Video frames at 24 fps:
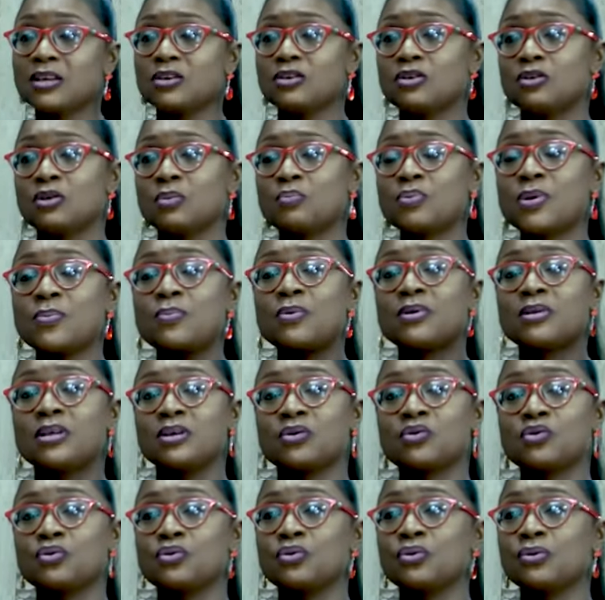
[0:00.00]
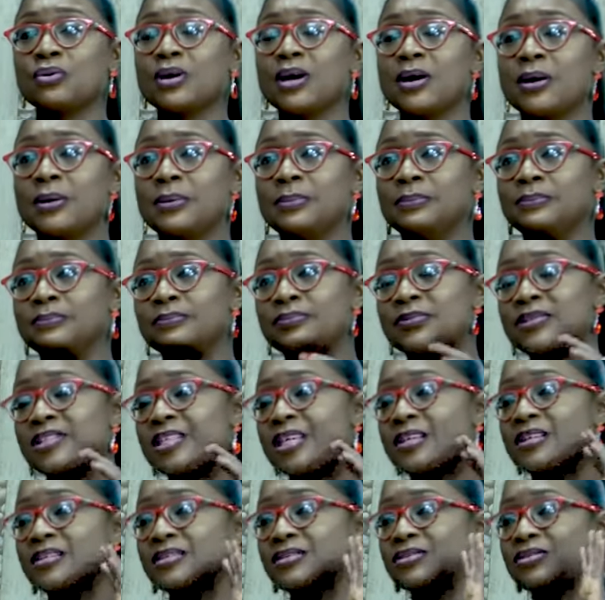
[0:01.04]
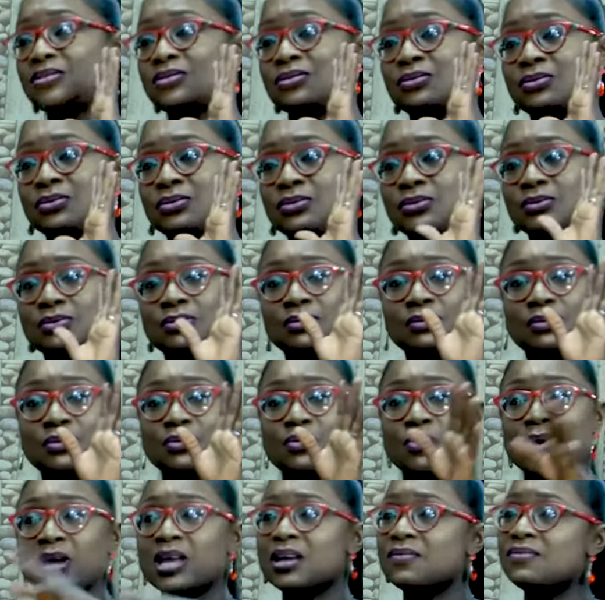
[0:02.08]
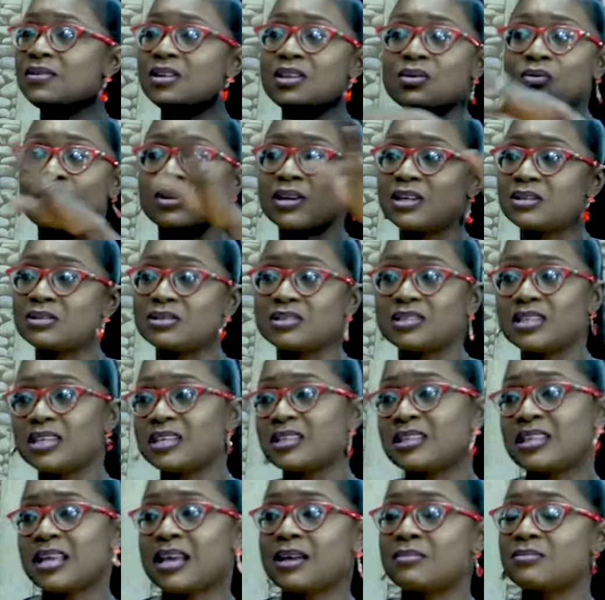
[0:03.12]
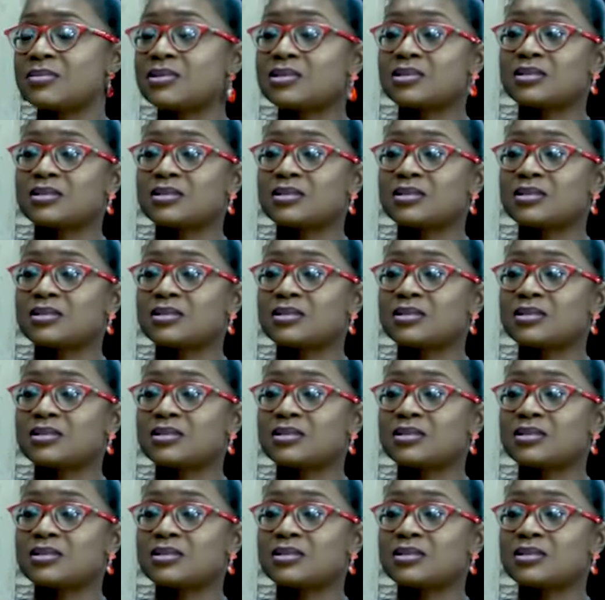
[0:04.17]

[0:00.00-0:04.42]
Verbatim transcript: You know, people they could take to wherever they wanted to take them.